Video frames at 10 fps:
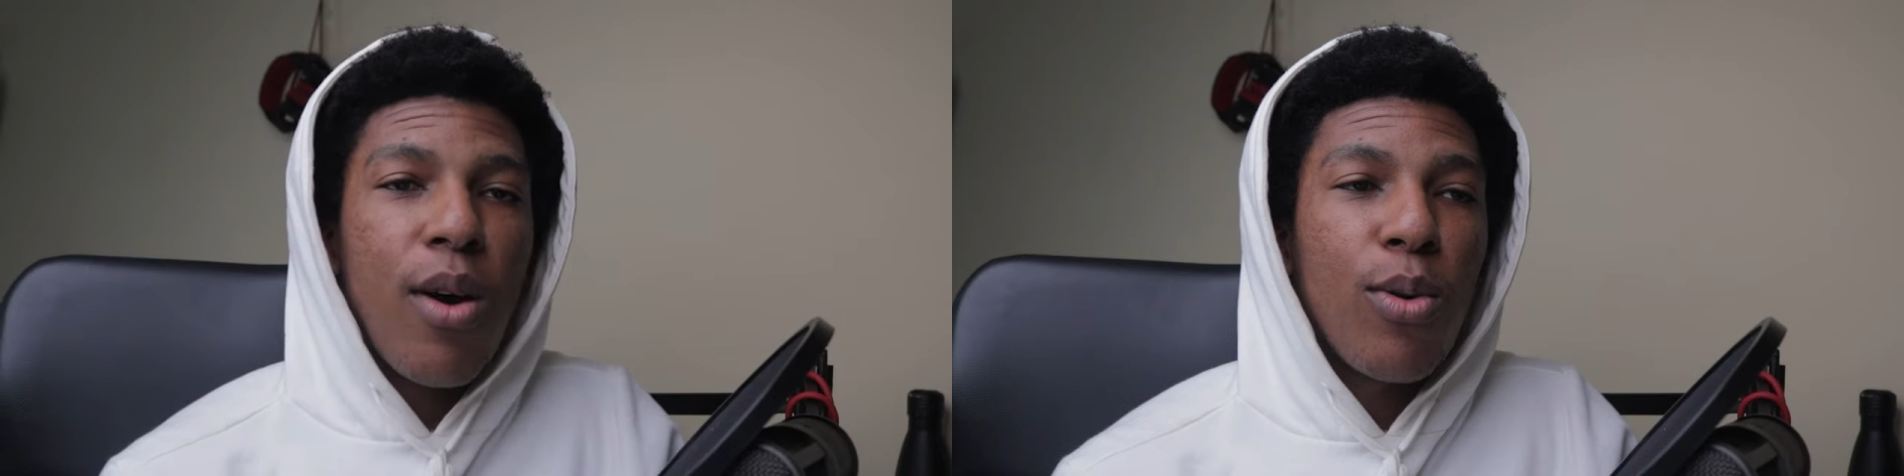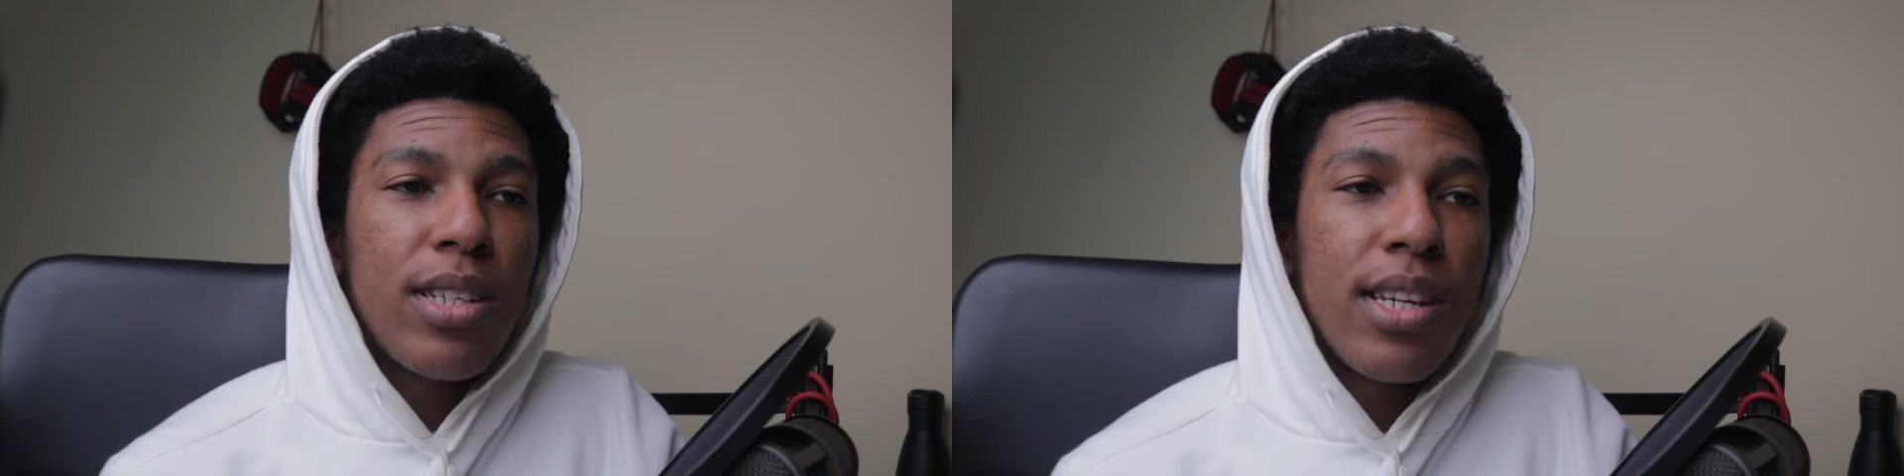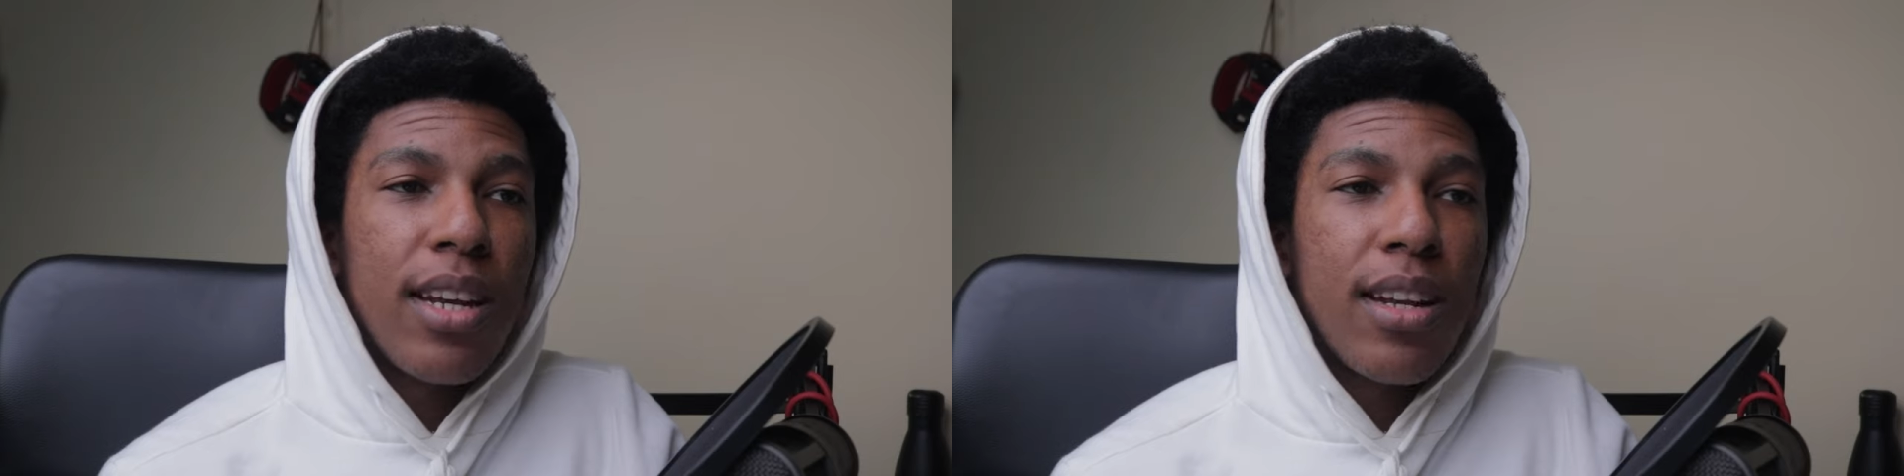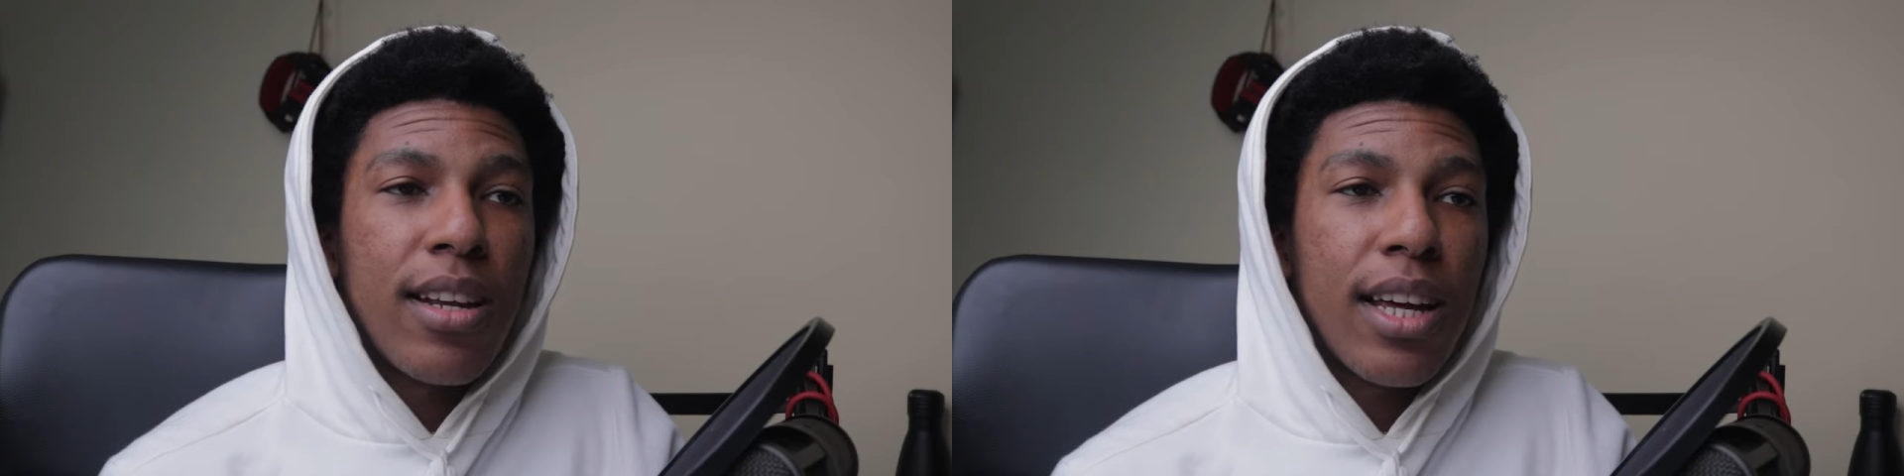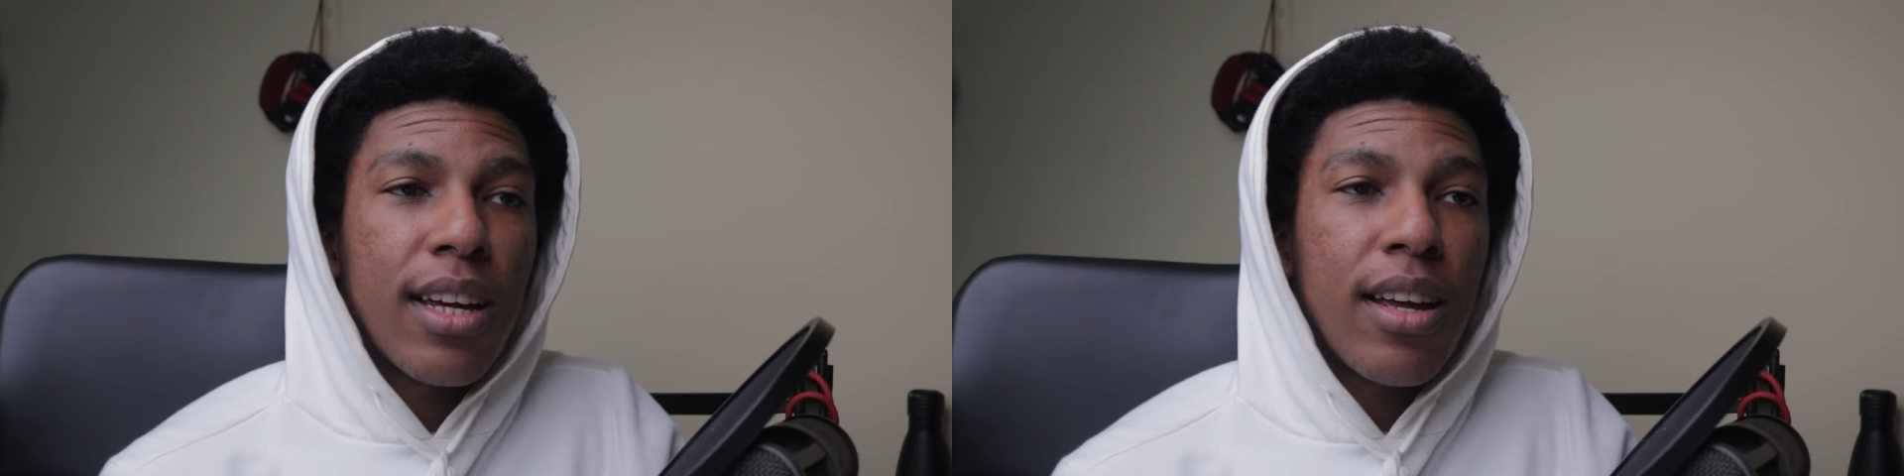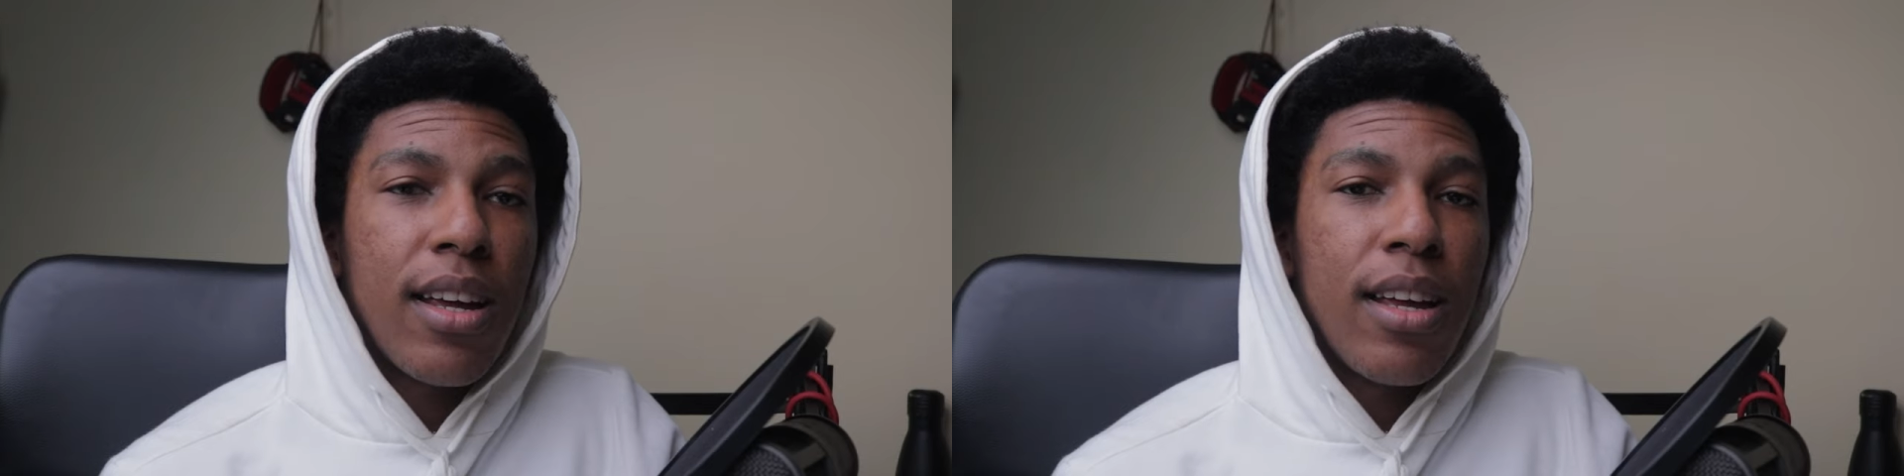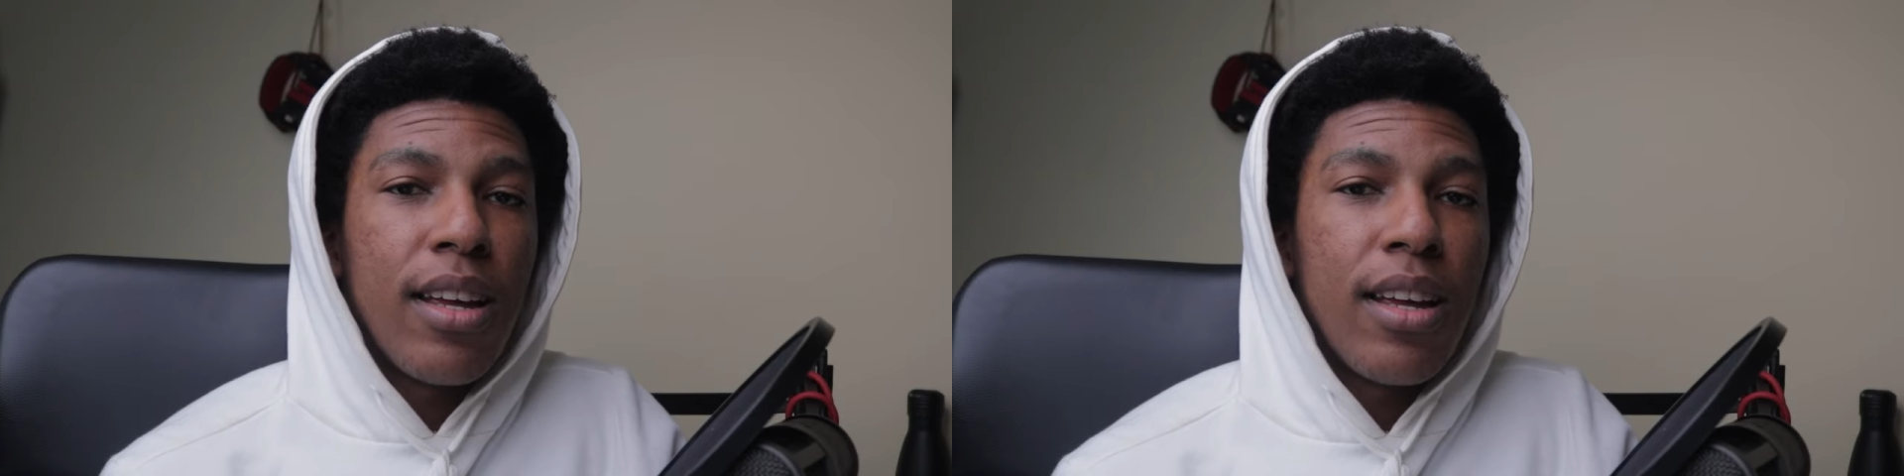I always say it in like